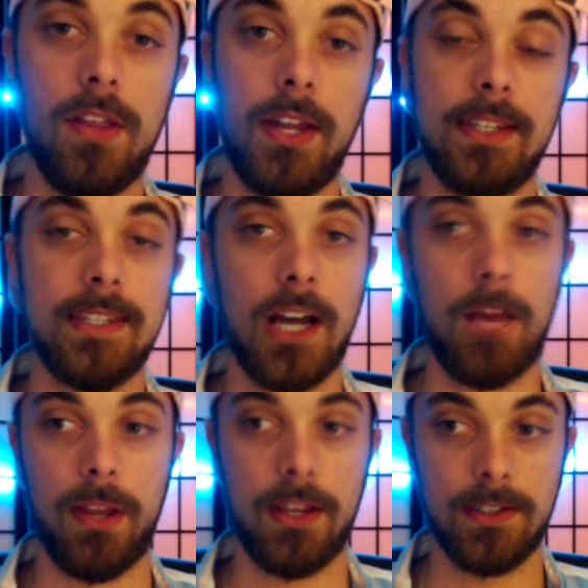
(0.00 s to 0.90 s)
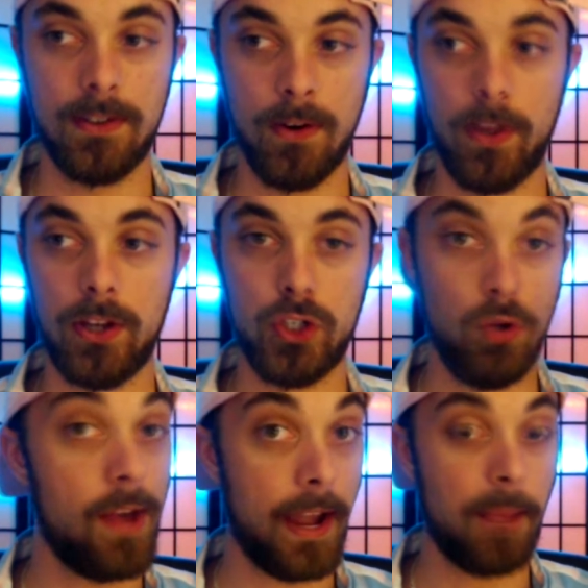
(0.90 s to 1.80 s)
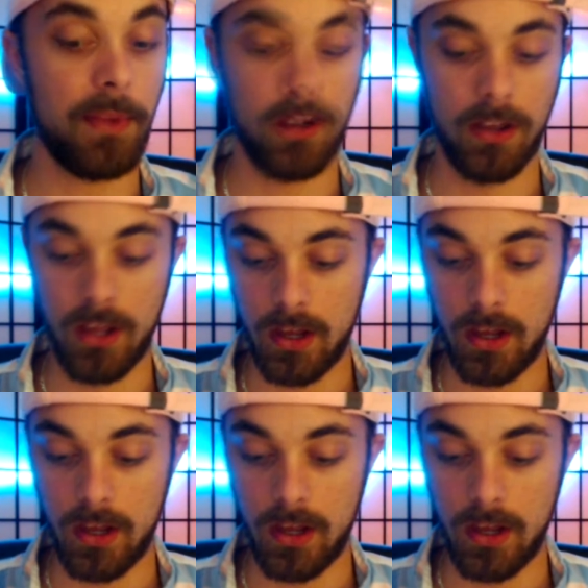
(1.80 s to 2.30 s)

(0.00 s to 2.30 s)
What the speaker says: that it's coming. It's going to happen.